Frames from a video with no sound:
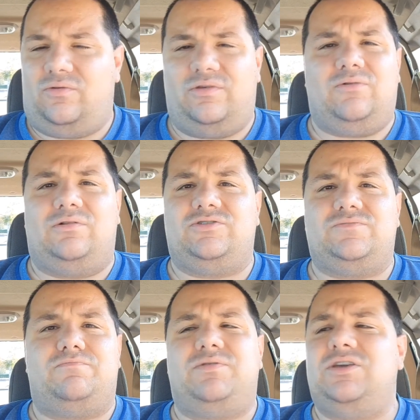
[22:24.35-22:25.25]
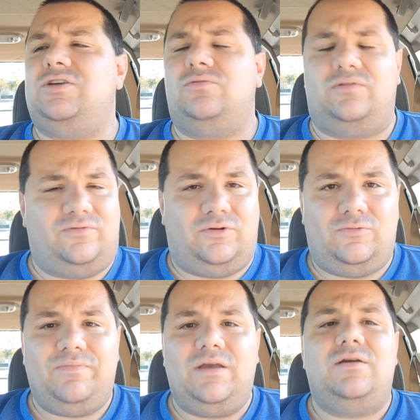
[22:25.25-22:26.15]
They were just beautiful.
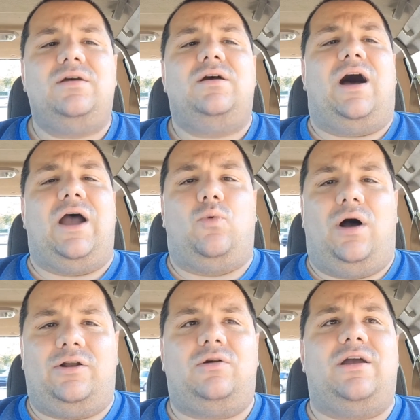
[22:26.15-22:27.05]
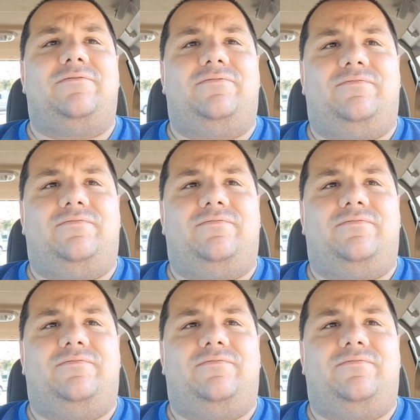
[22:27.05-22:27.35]
I wonder if